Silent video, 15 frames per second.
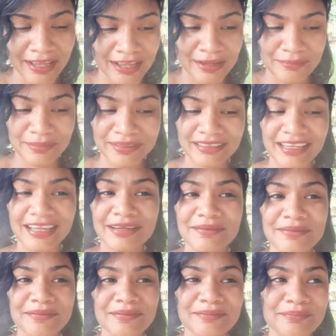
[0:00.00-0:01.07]
But like,
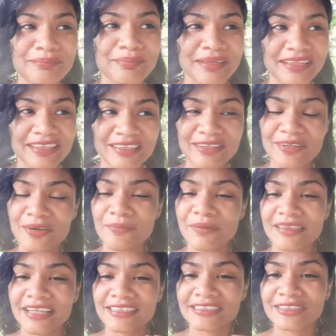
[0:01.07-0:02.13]

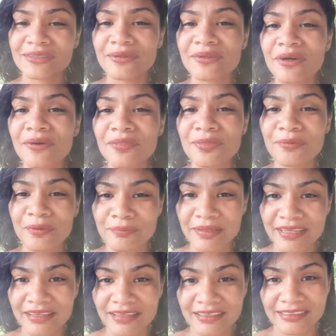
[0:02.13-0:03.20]
but they still go through it
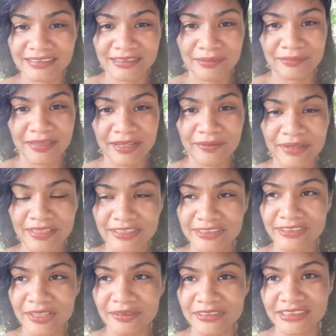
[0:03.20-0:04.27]
because they don't get
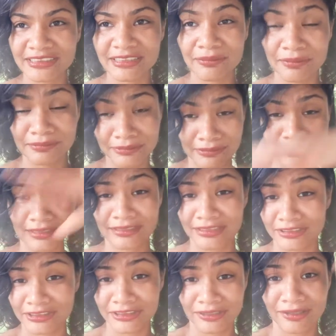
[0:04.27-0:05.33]
discouraged and say, well, I'm just gonna cut
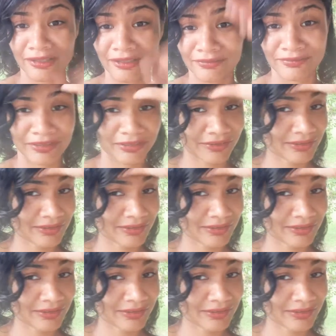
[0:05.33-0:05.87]
this shit off.